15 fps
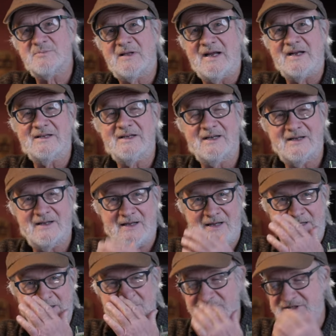plant, uh,
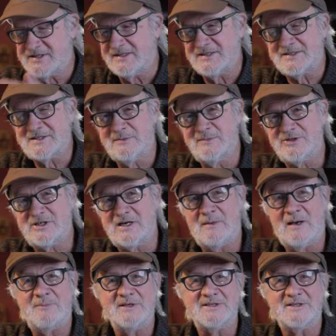as you see this image come up,